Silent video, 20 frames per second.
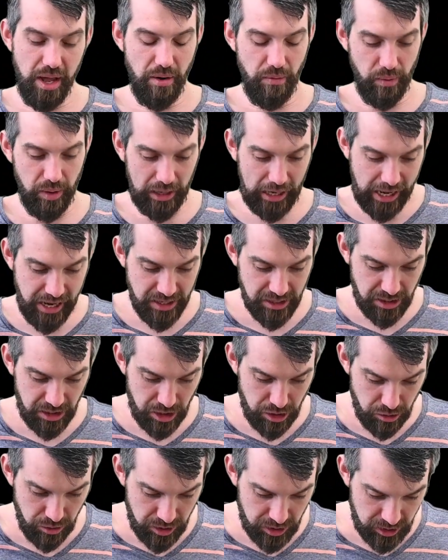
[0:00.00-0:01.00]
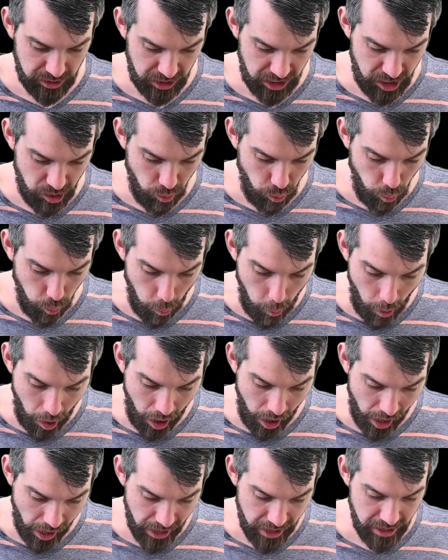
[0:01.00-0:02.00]
it relates to
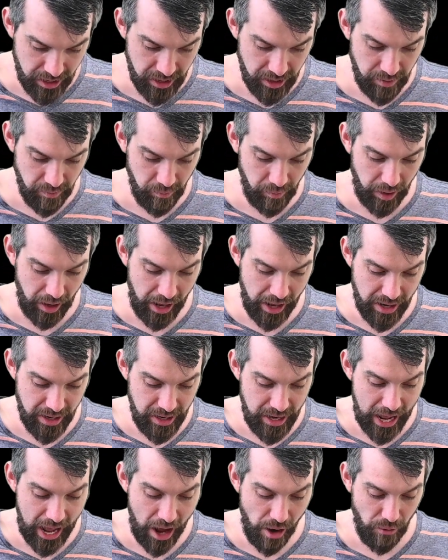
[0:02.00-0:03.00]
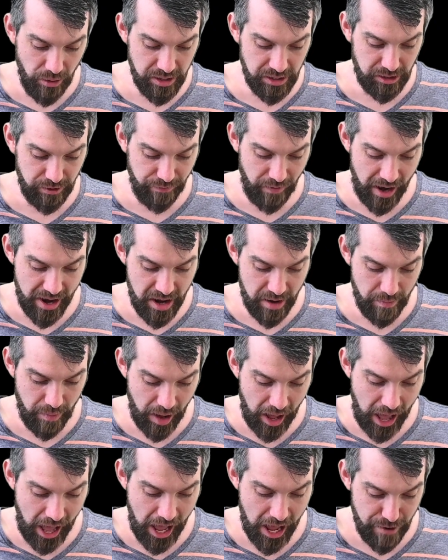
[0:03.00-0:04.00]
C1, but now is divided
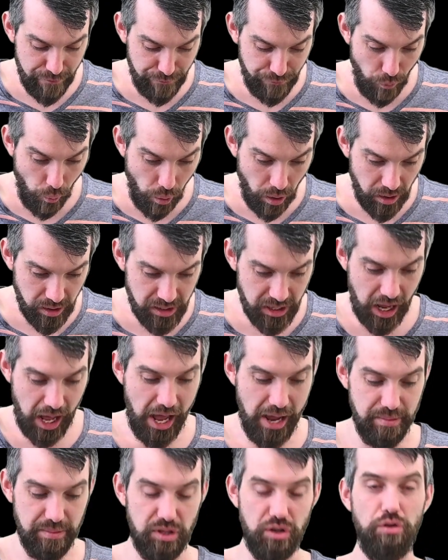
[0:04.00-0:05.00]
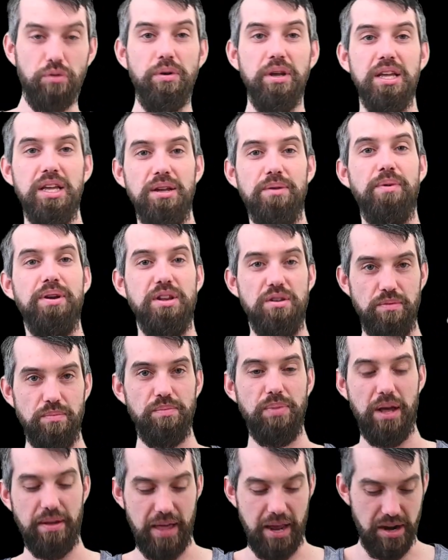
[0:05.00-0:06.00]
by 4 times 3 when you
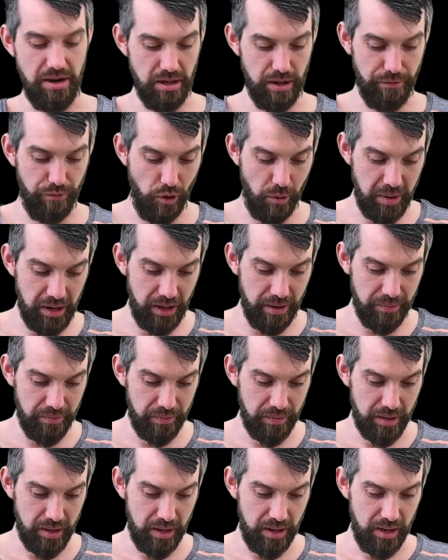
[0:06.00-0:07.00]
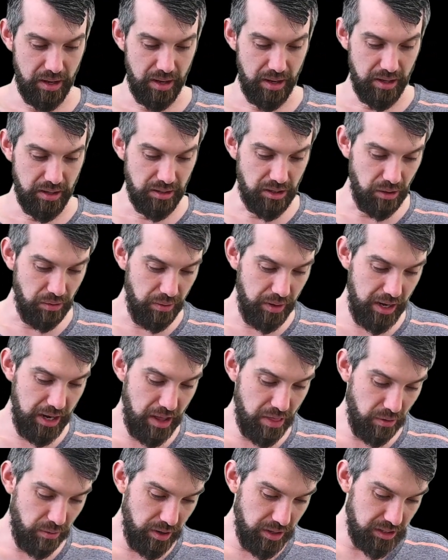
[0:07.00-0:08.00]
plug that into the formula. So in
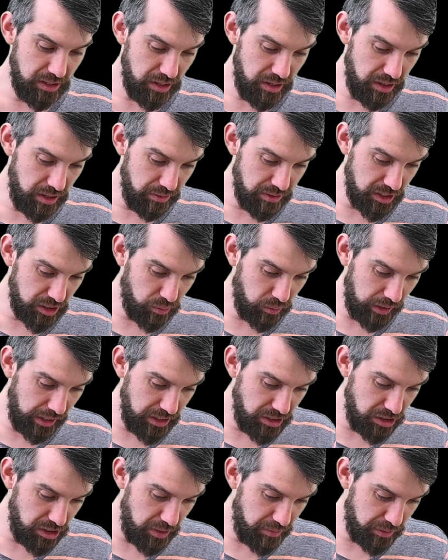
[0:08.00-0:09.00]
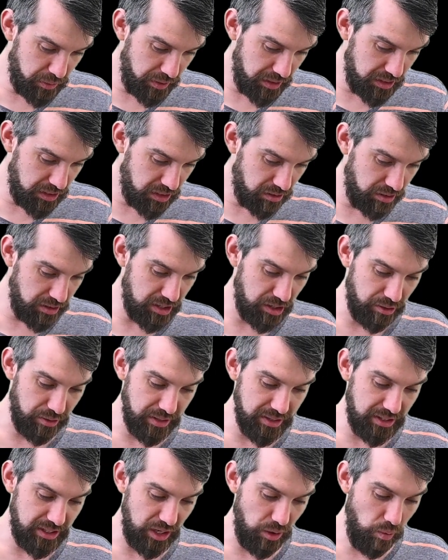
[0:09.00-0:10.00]
other words, there is this relationship between C0
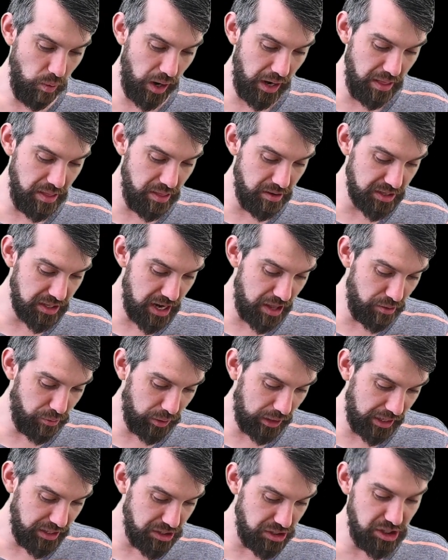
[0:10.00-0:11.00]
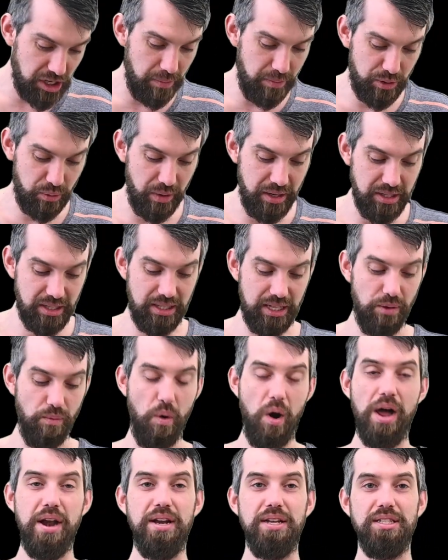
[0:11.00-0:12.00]
and C1, and there's another relationship between
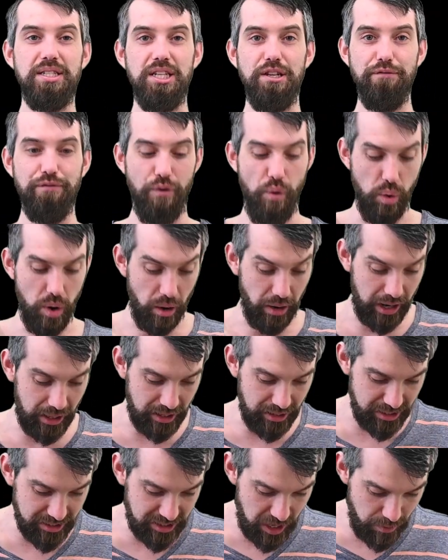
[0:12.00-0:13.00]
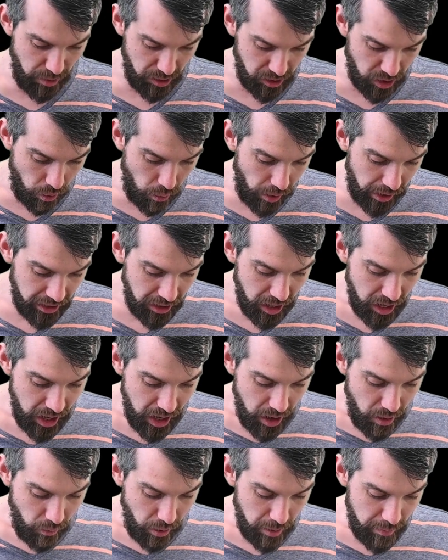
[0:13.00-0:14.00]
C1 and C4. Okay, let's keep on going.
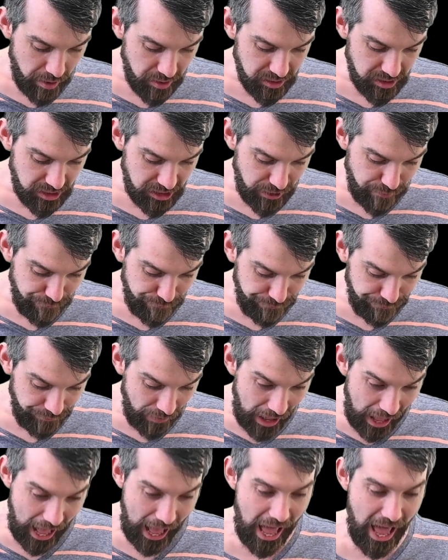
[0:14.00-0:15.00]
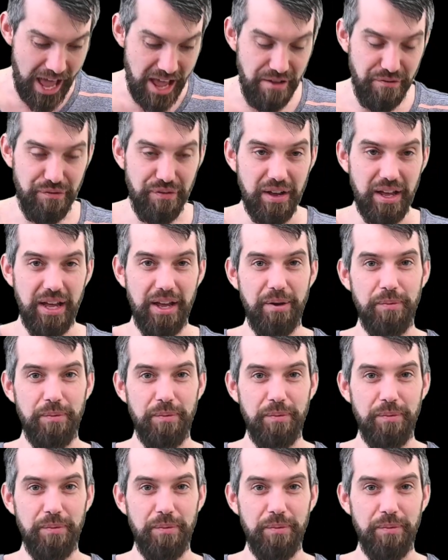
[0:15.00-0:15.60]
What about C5?